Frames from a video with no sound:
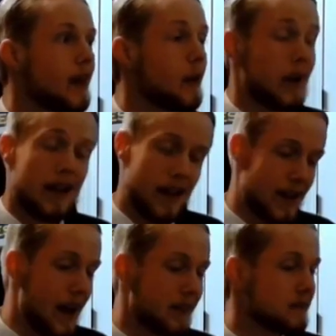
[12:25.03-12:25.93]
Well,
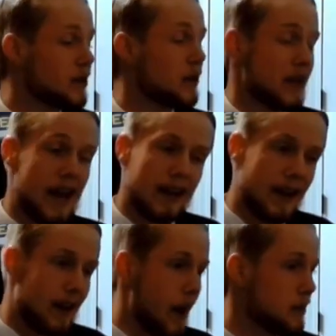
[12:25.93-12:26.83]
I looked at it
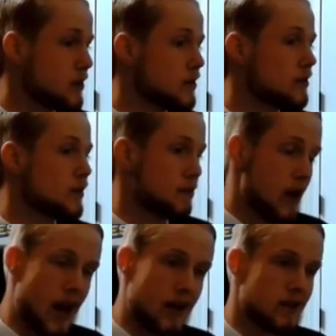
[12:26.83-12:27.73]
and I was
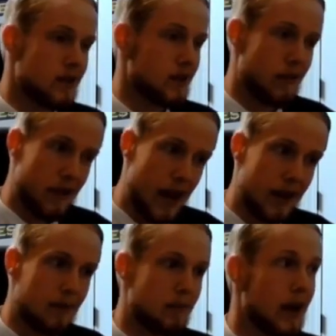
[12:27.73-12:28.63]
surprised to find
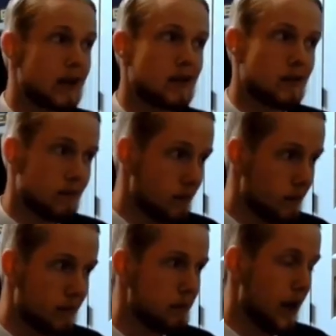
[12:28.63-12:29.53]
it, but
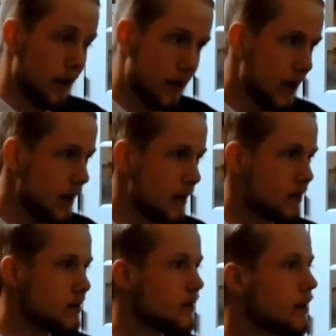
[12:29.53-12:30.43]
apparently it is.